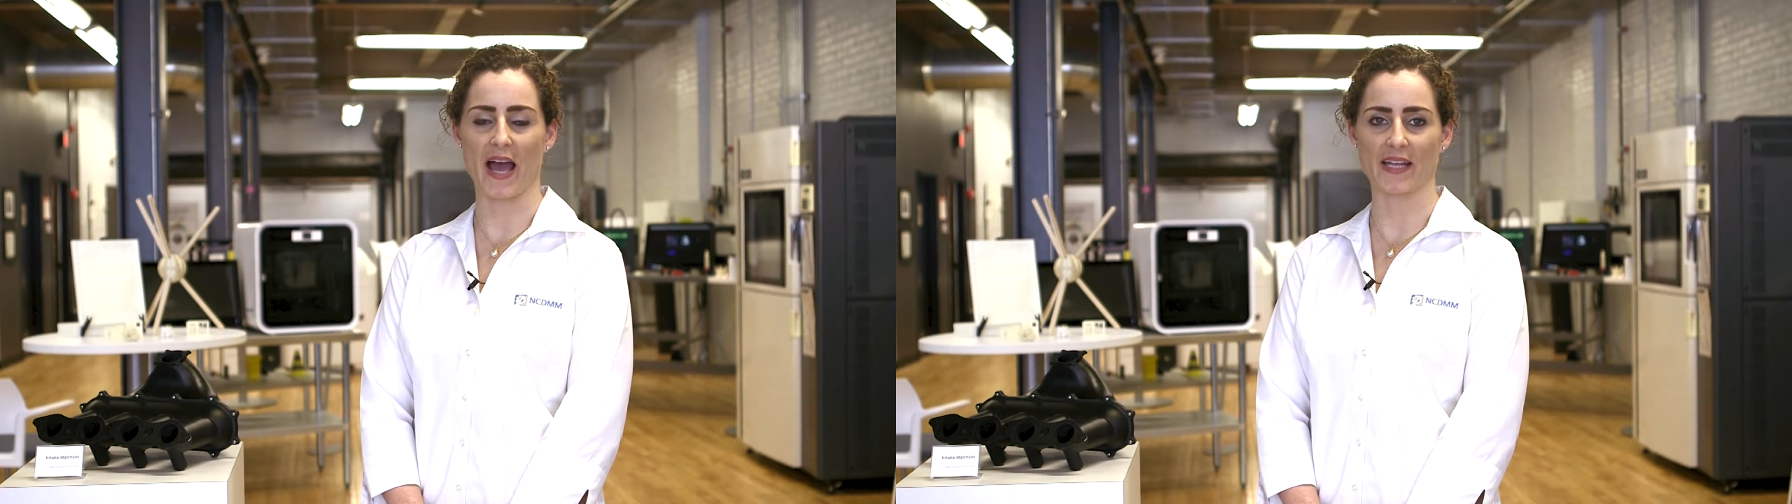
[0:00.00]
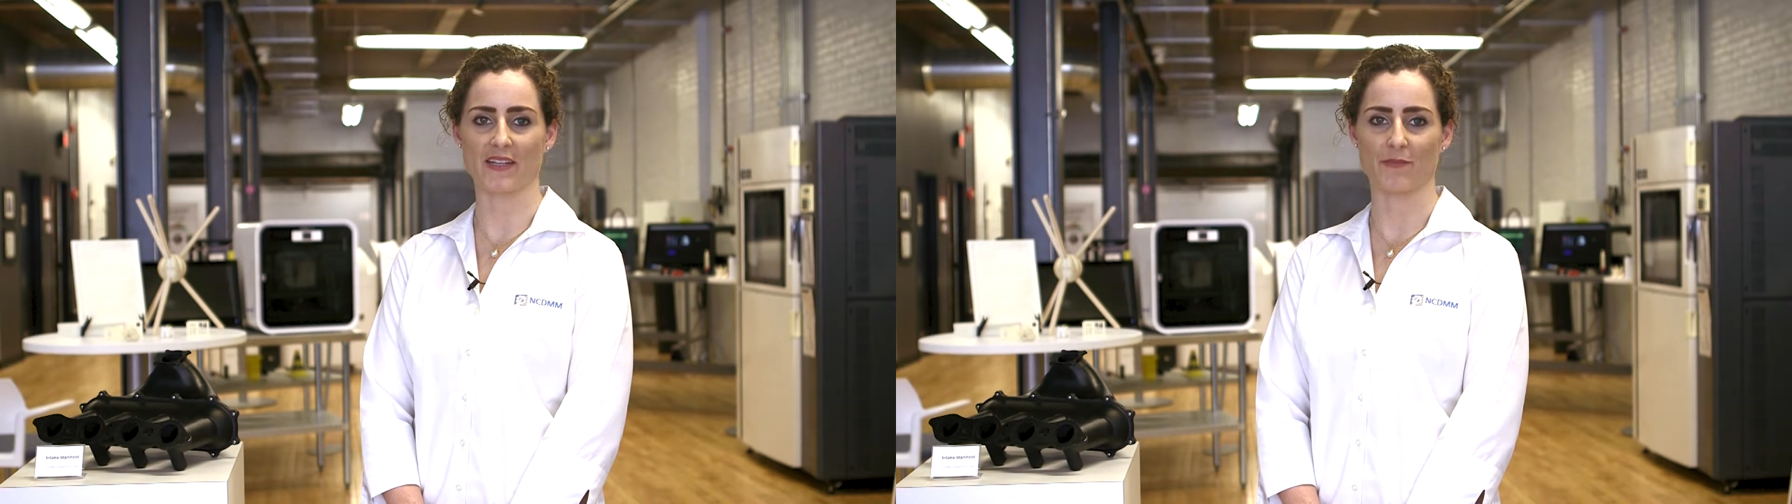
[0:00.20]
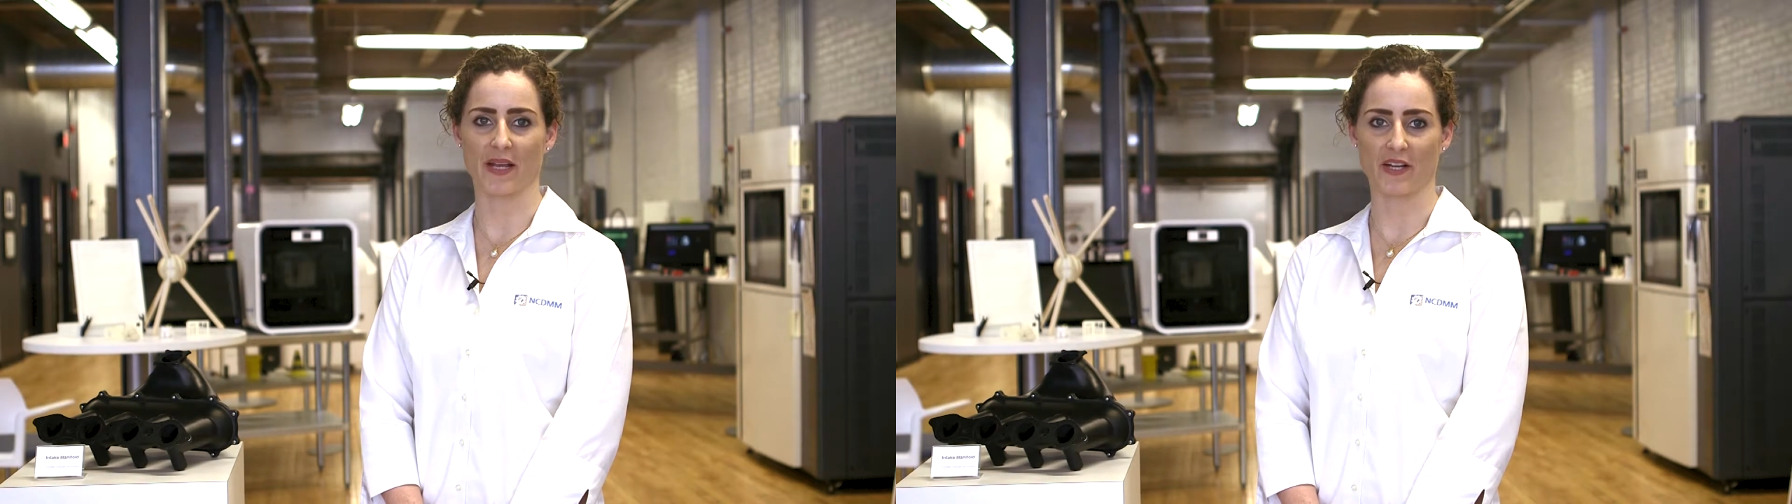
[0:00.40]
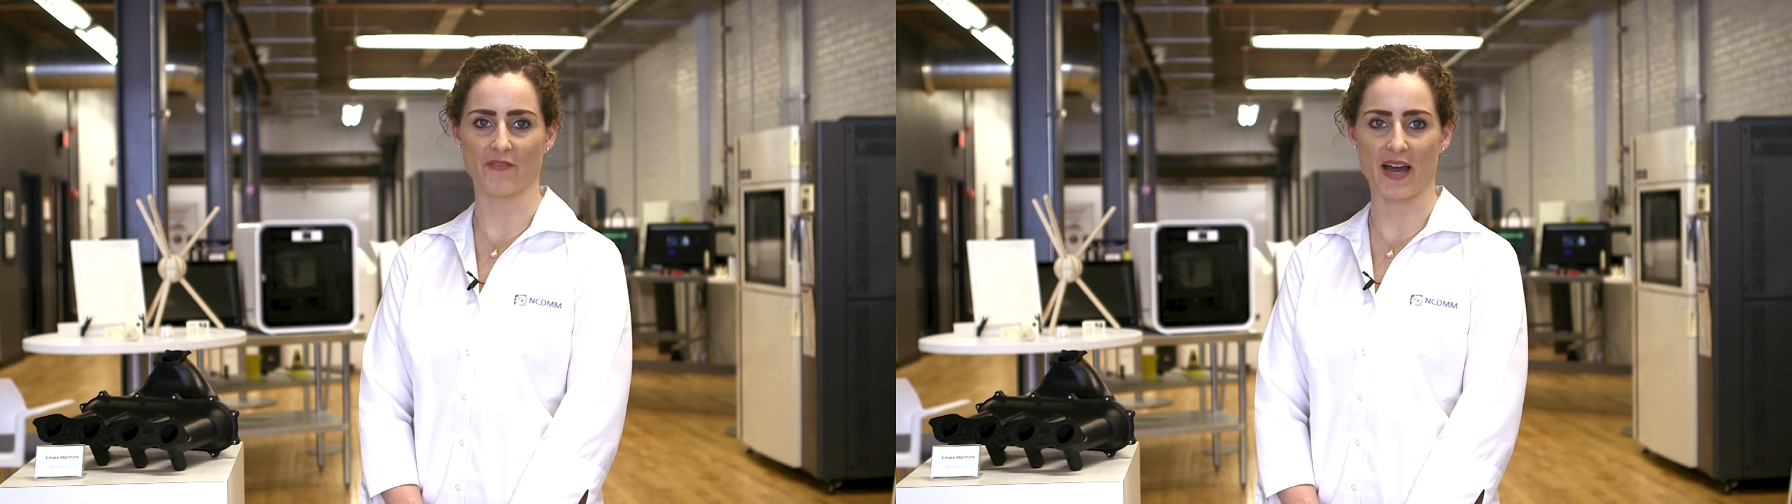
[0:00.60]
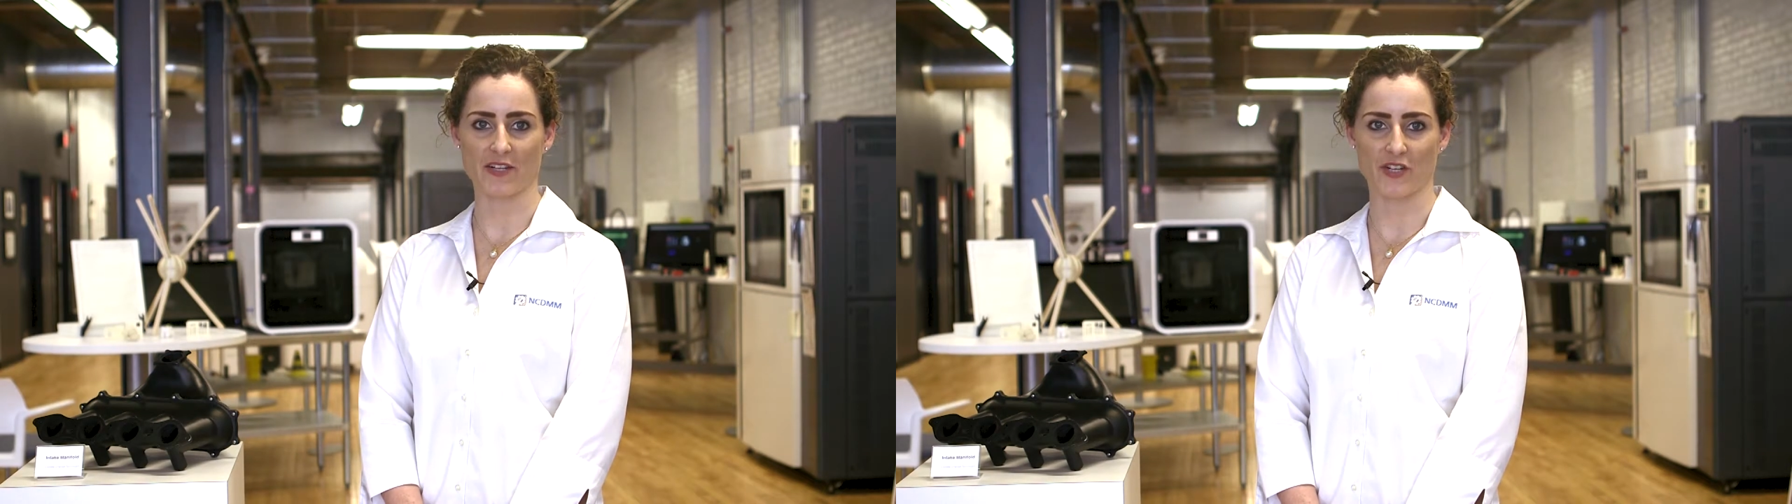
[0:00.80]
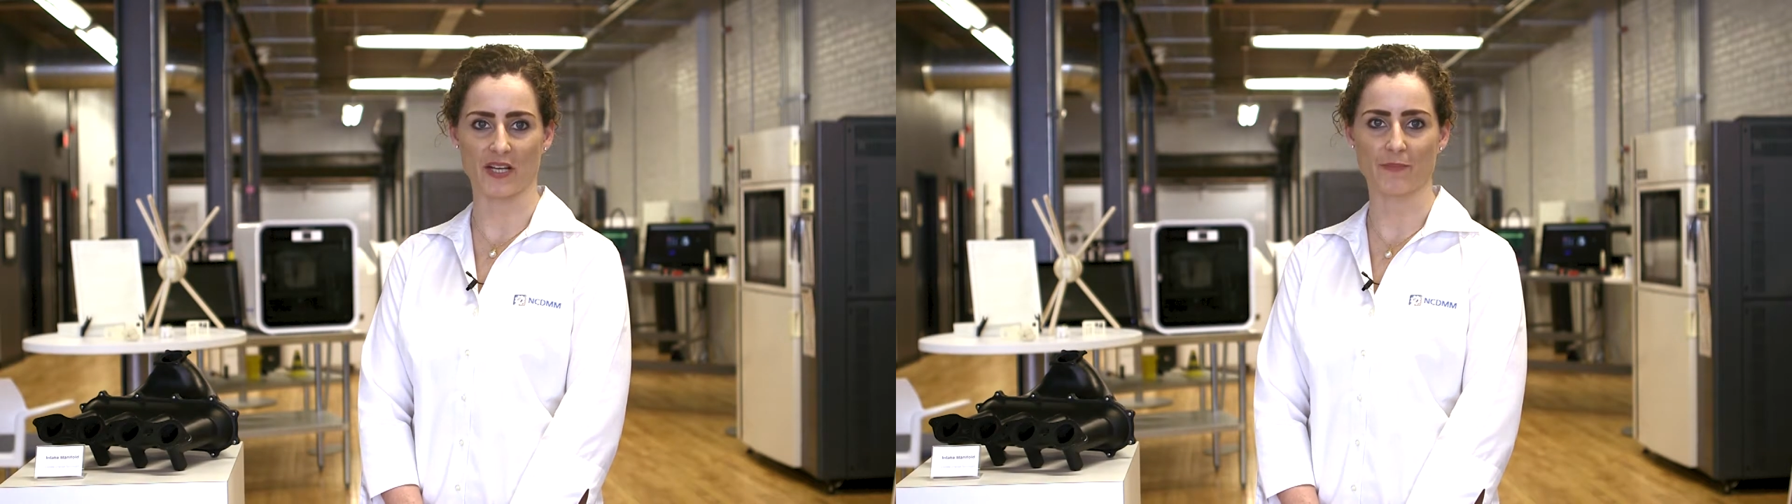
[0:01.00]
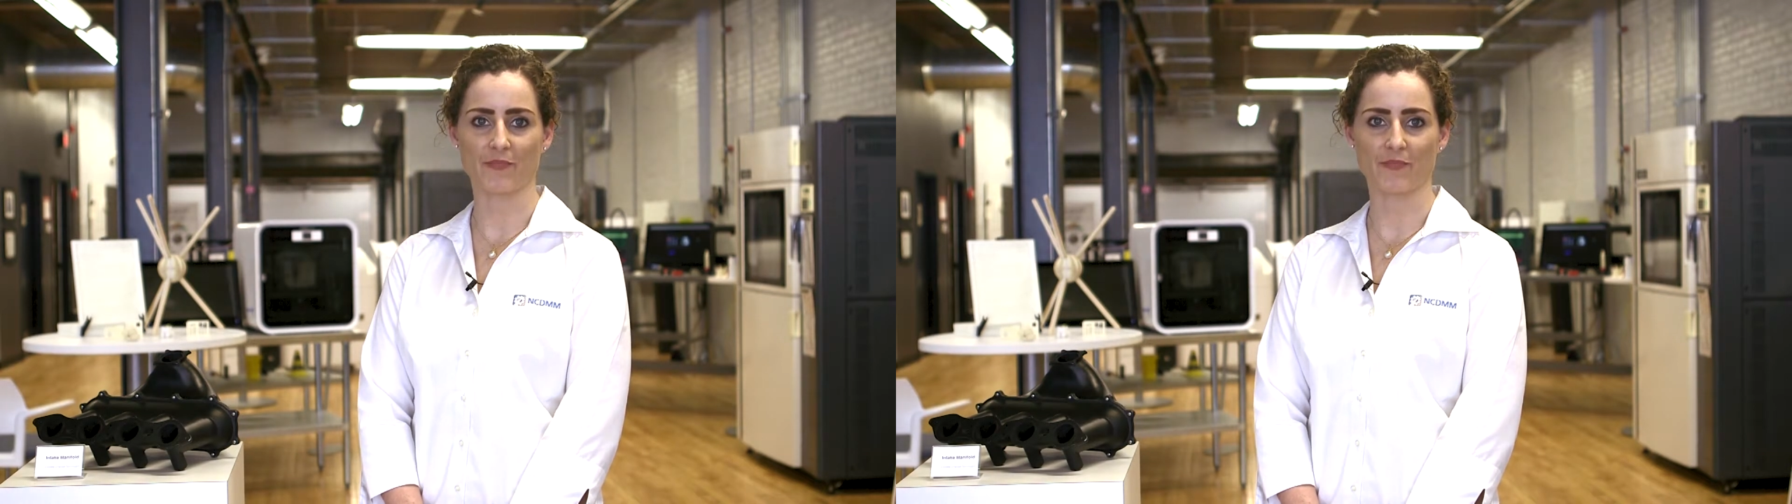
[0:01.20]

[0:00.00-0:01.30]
additive manufacturing.